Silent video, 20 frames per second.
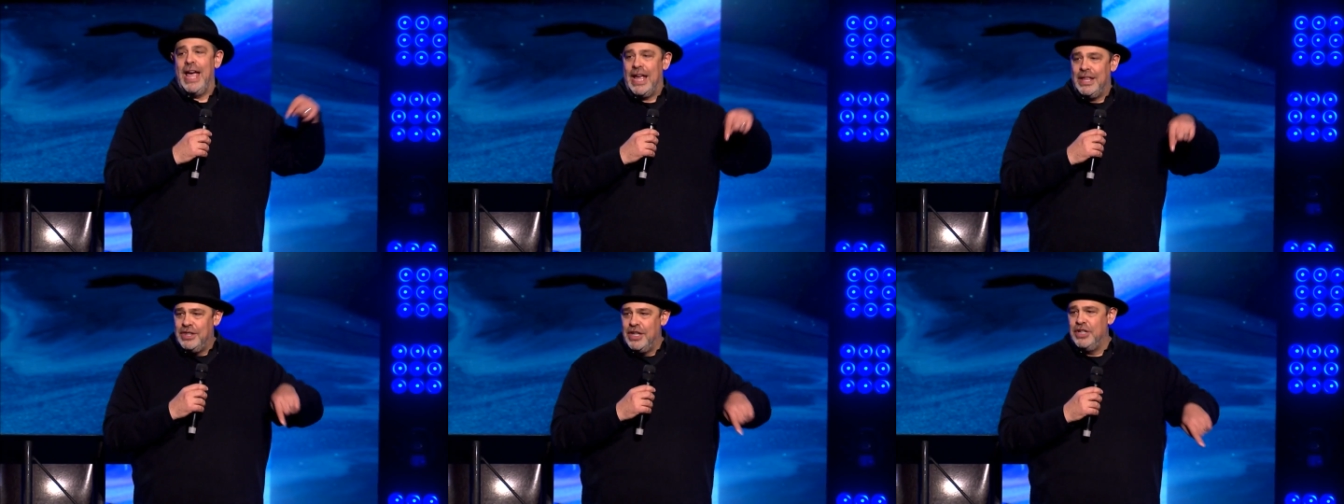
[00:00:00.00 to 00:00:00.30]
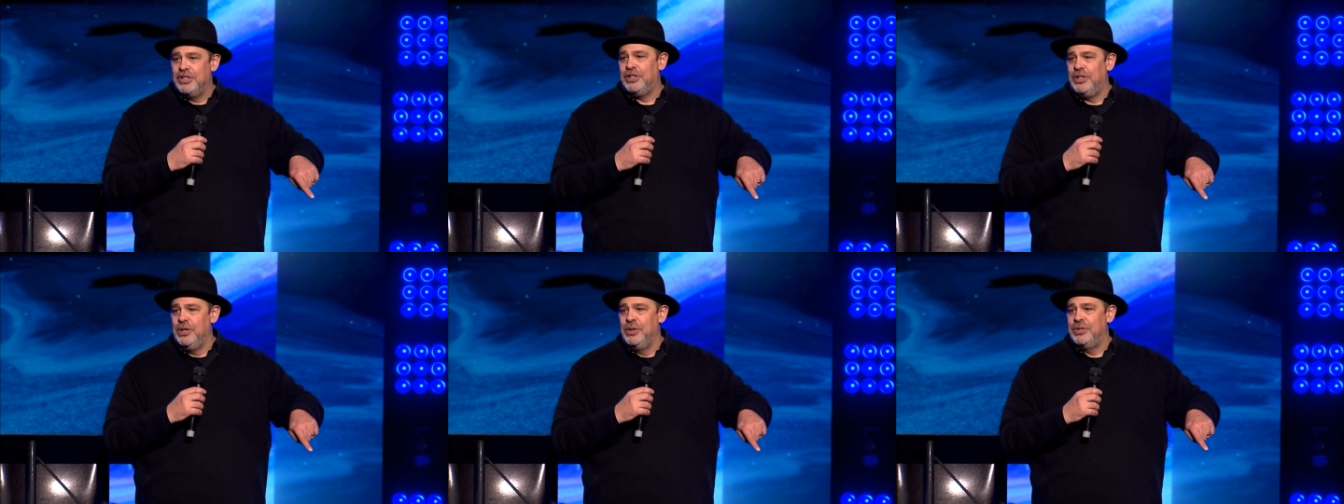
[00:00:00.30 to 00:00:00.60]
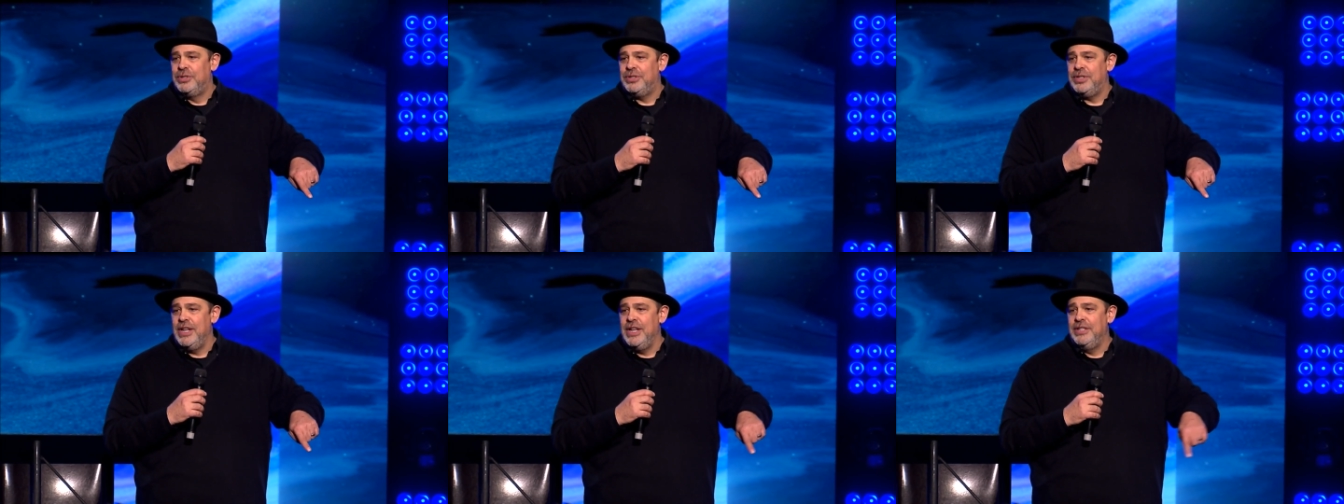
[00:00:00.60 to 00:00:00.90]
in this new
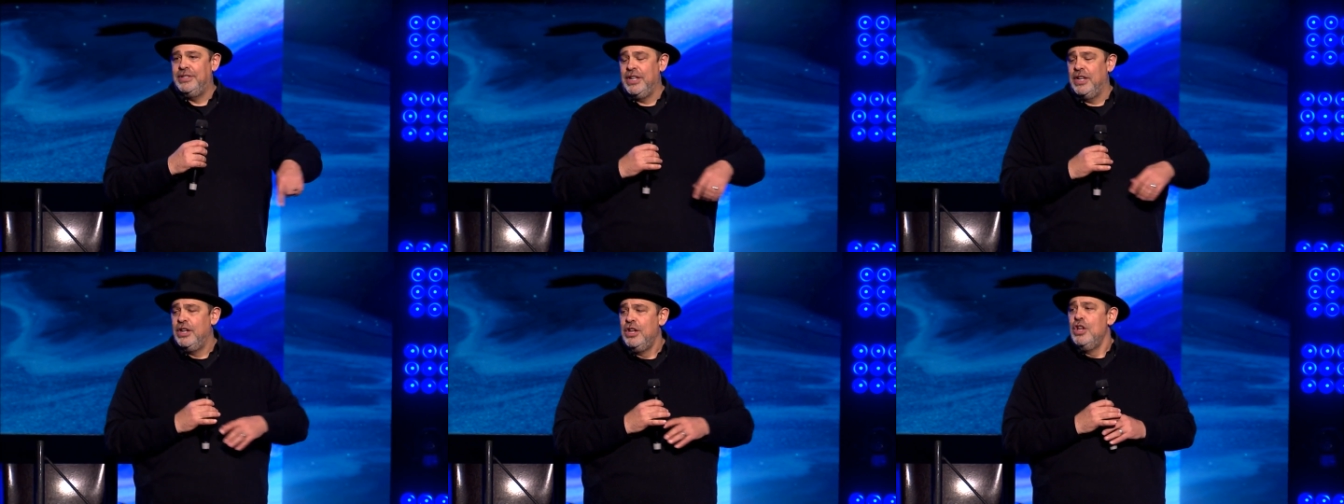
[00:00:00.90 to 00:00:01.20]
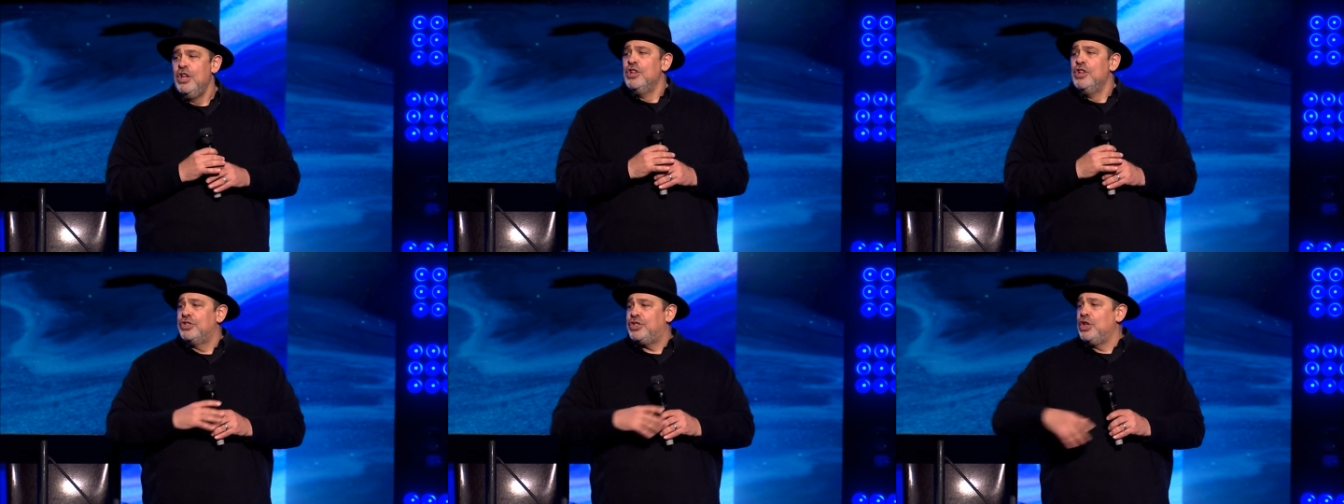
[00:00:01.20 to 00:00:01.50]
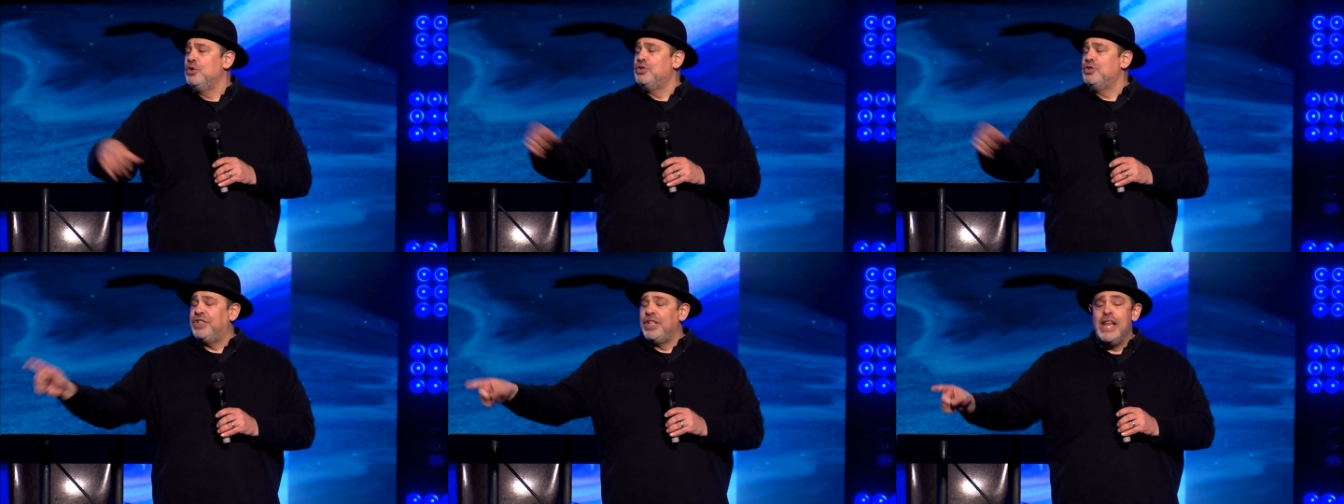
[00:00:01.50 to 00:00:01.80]
season.
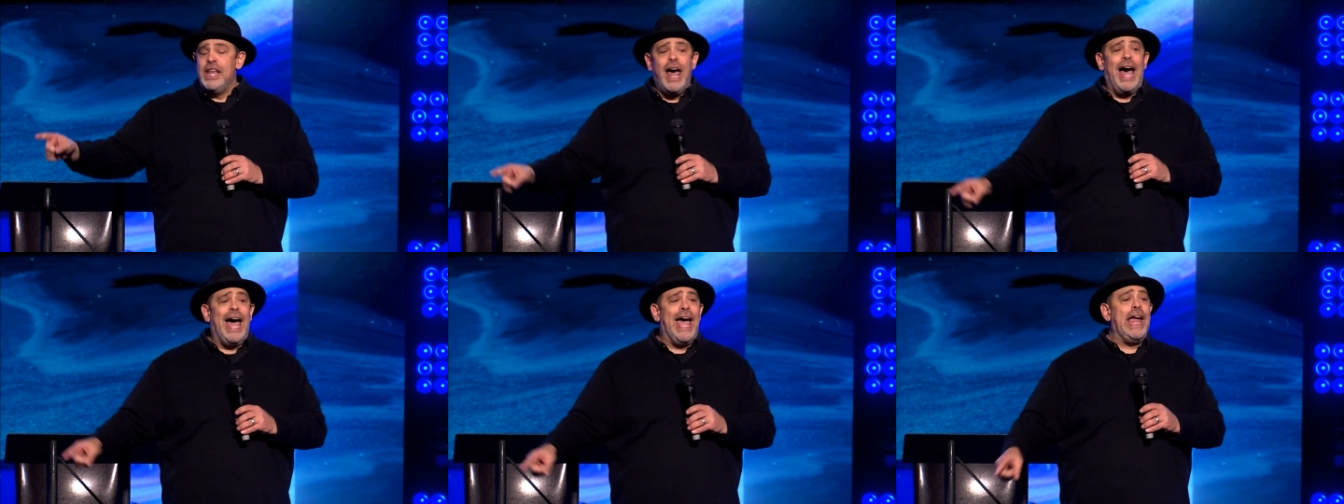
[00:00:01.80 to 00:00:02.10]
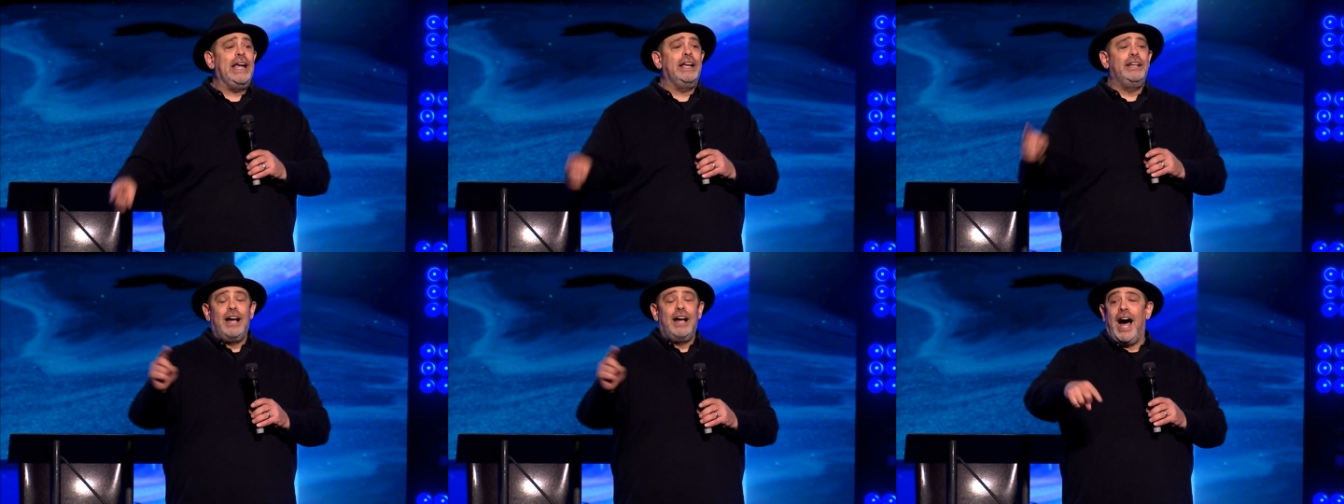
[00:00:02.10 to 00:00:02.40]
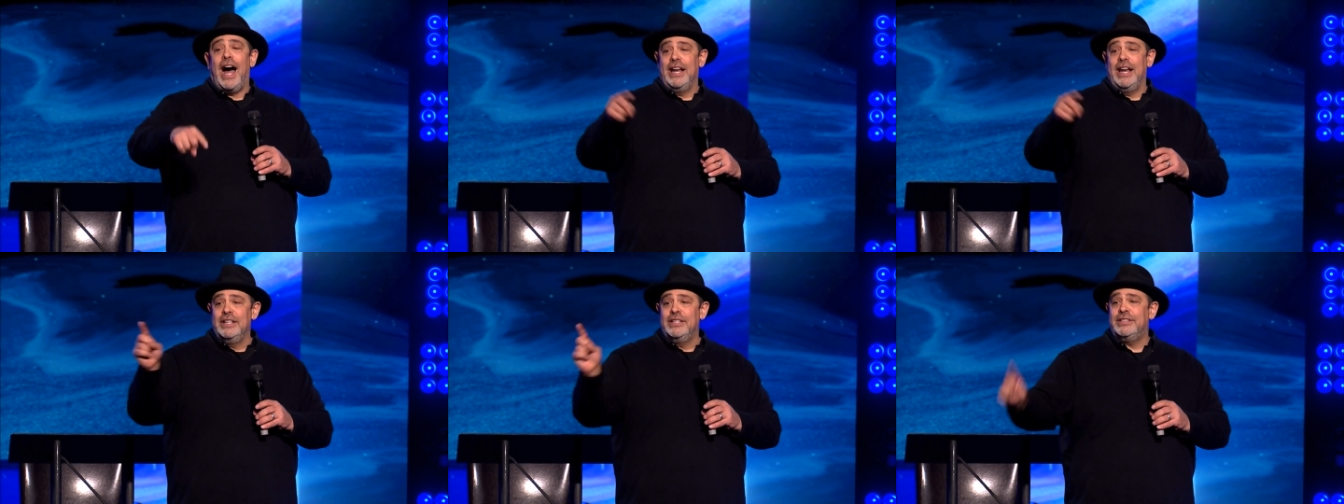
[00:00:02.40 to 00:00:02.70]
So, tonight,
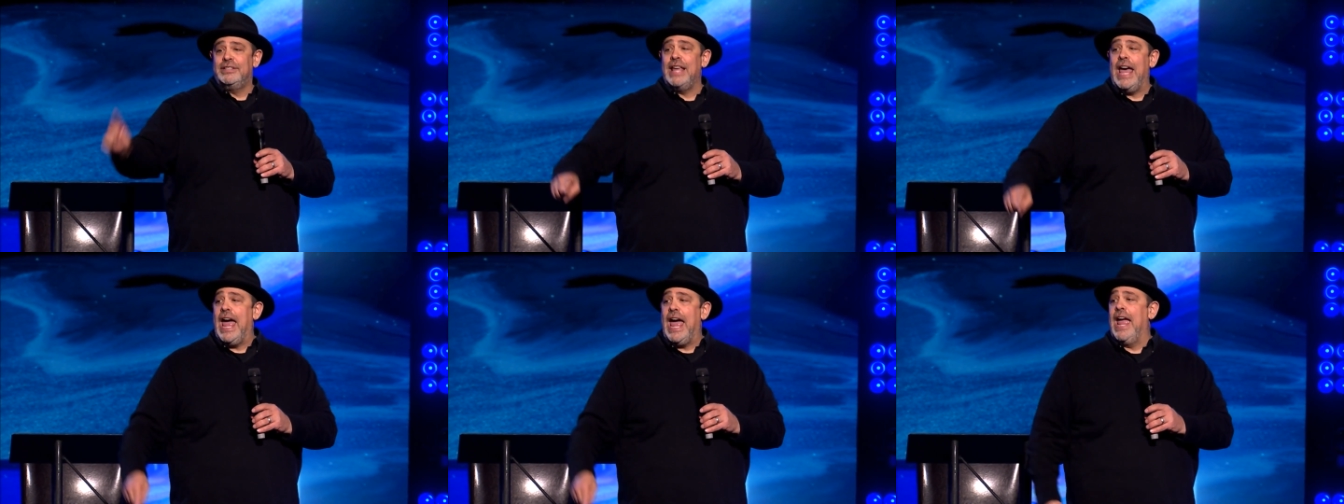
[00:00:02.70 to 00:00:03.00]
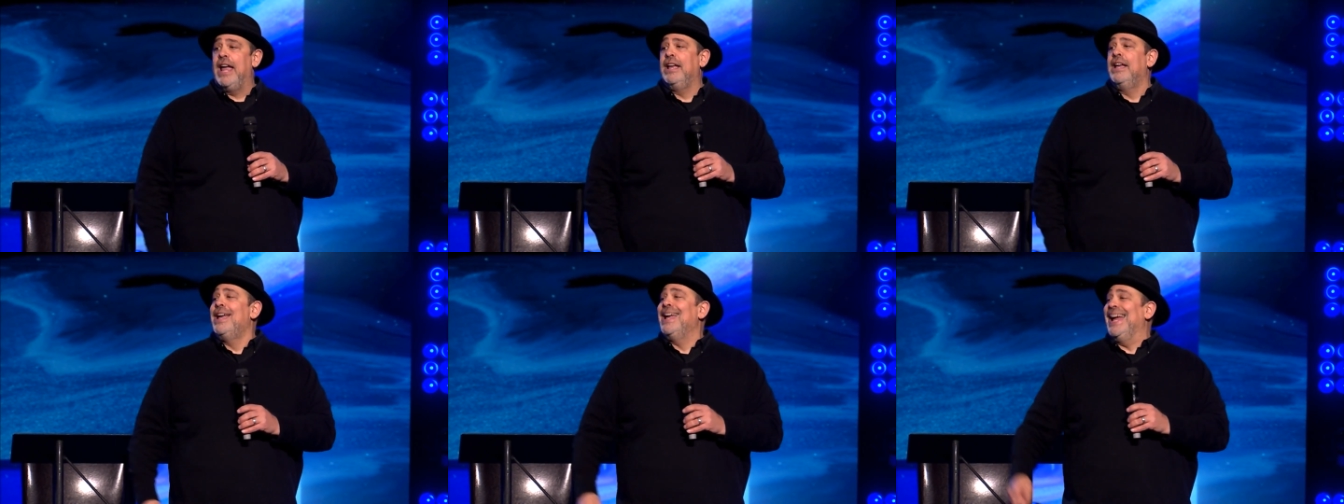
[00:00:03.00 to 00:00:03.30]
God is saying